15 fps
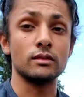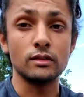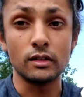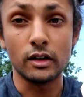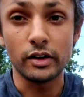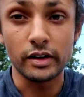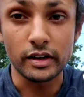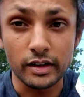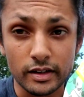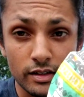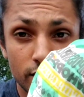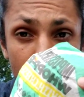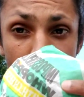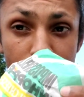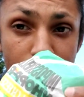Alright guys,
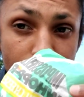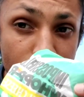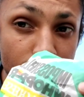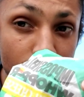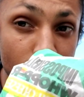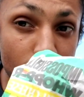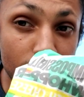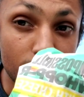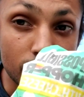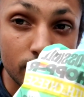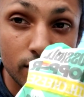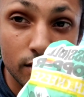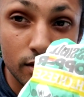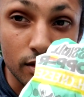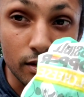here it is,
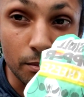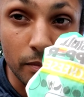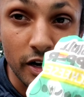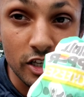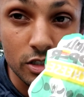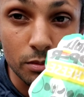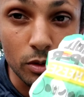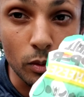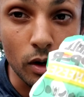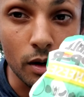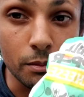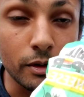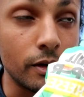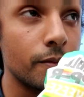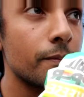the Impossible
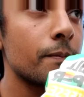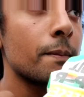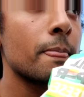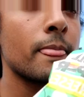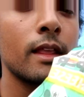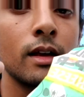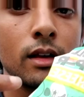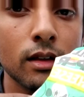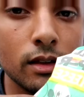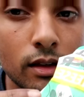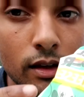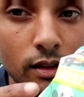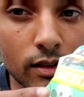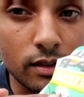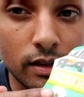Whopper.
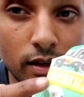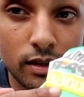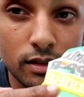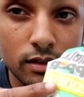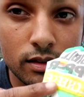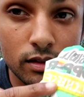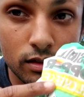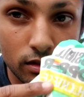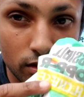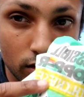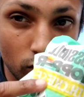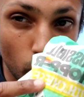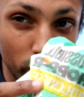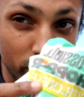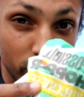It says
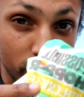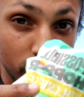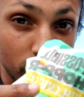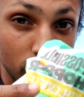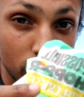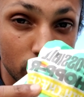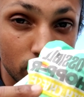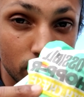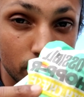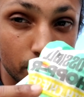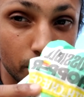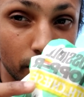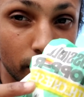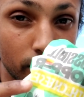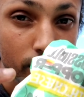with cheese,
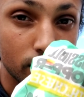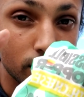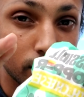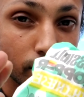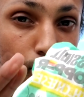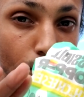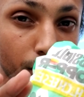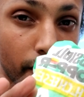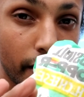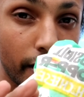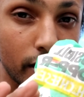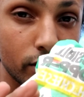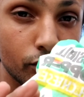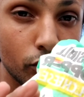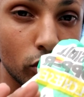but I
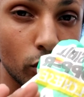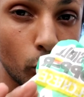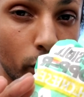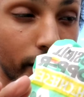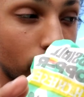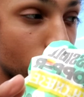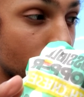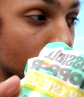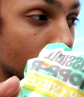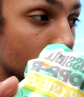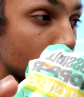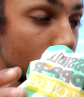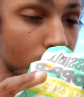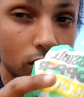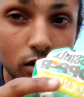asked for it without
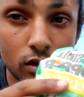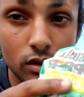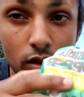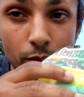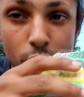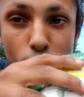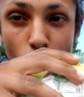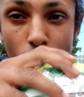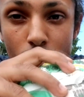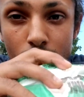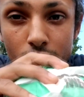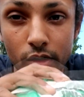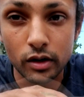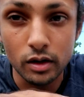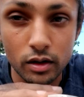cheese. Let me show you
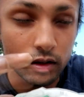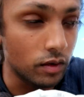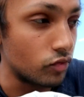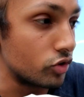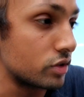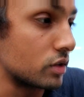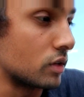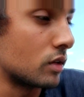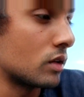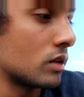the receipt.